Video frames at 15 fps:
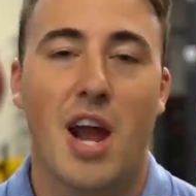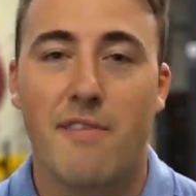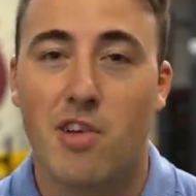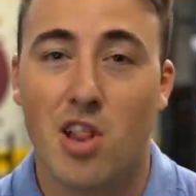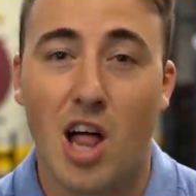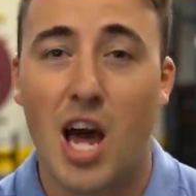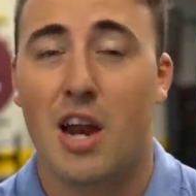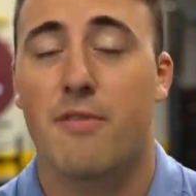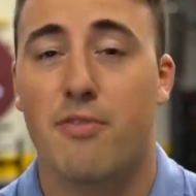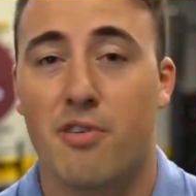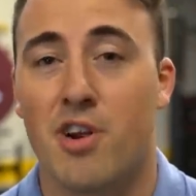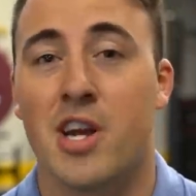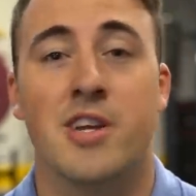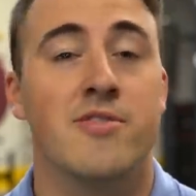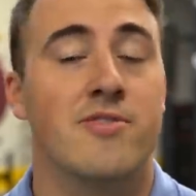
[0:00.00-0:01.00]
I have a lot of
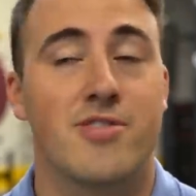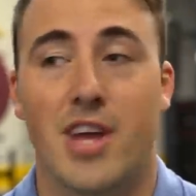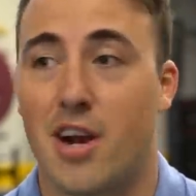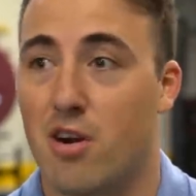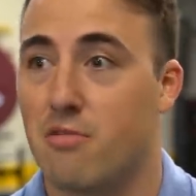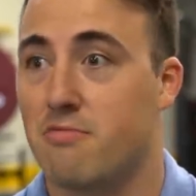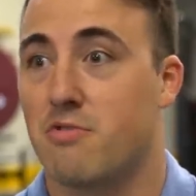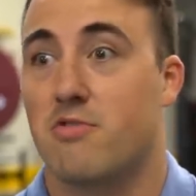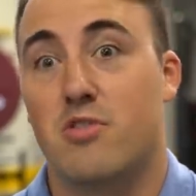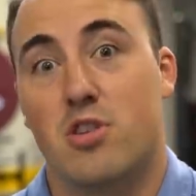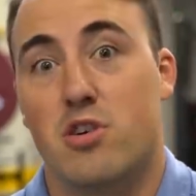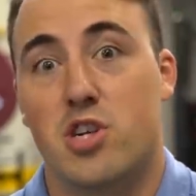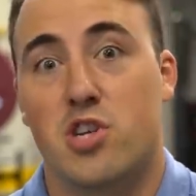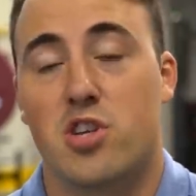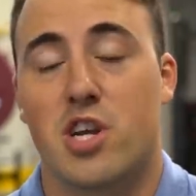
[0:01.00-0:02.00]
friends that are,
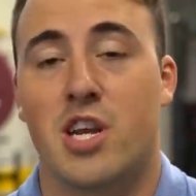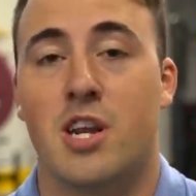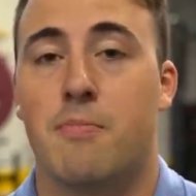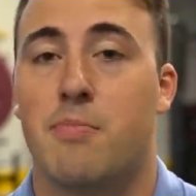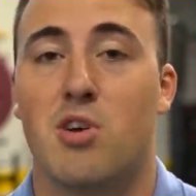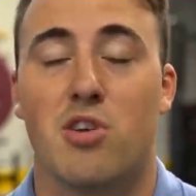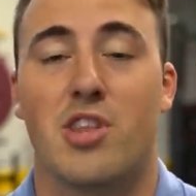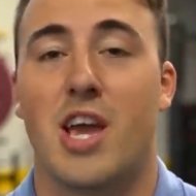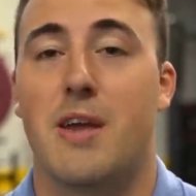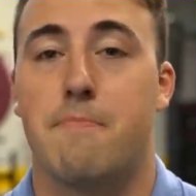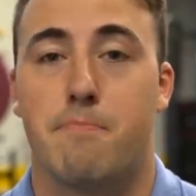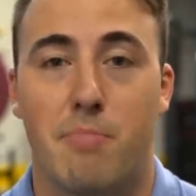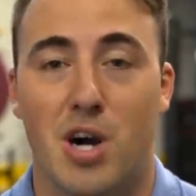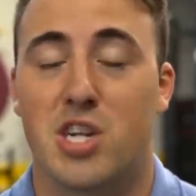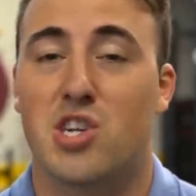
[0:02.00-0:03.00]
they're just looking to build
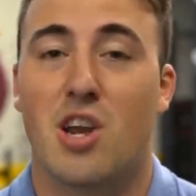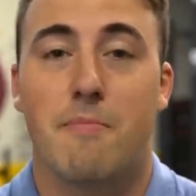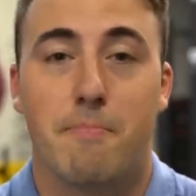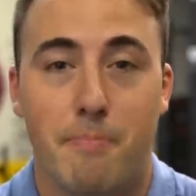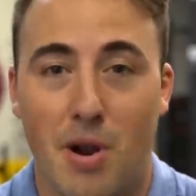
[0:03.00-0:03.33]
a budget,